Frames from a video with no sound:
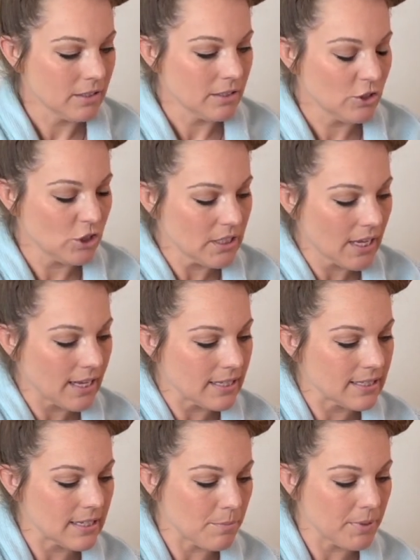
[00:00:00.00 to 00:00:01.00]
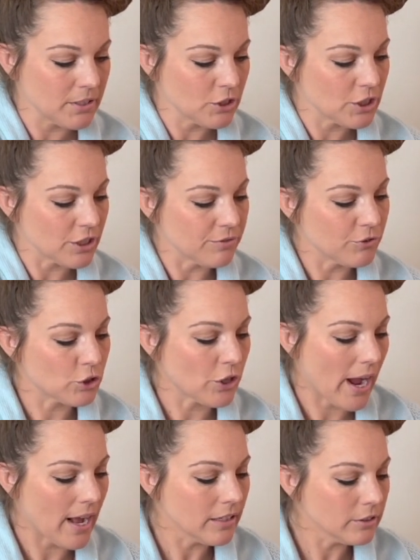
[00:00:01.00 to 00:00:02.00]
This just has a bunch of
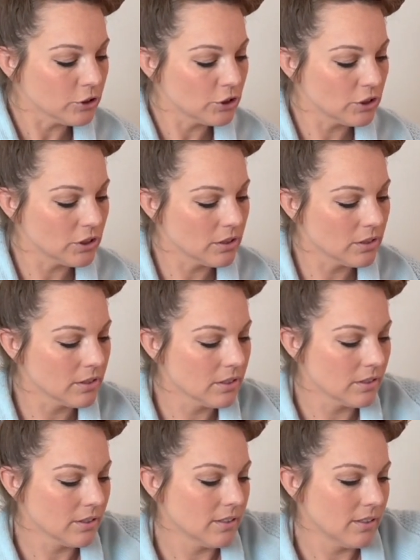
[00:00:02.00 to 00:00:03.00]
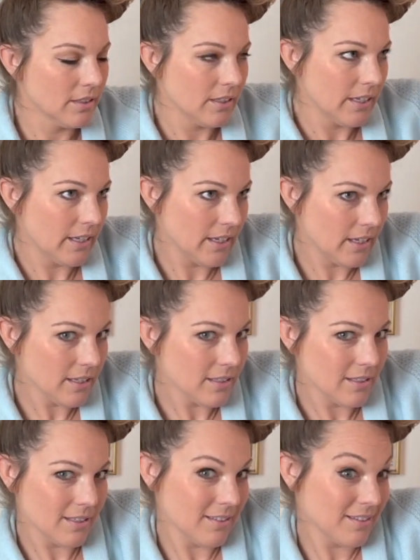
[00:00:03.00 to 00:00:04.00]
trash in
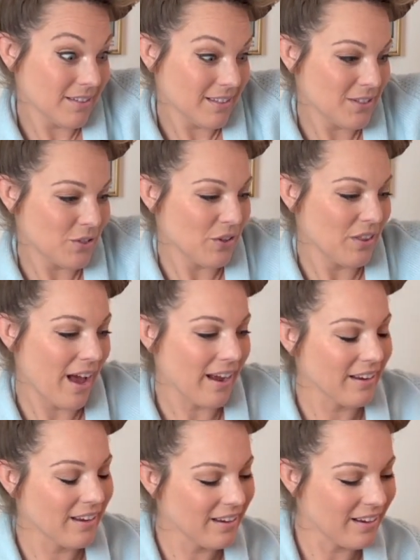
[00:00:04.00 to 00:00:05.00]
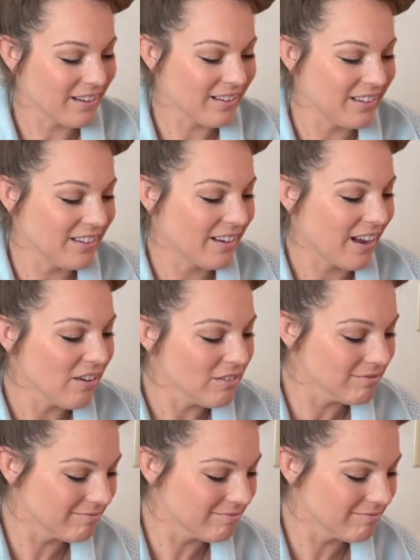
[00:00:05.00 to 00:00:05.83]
it, so that can get cleaned up.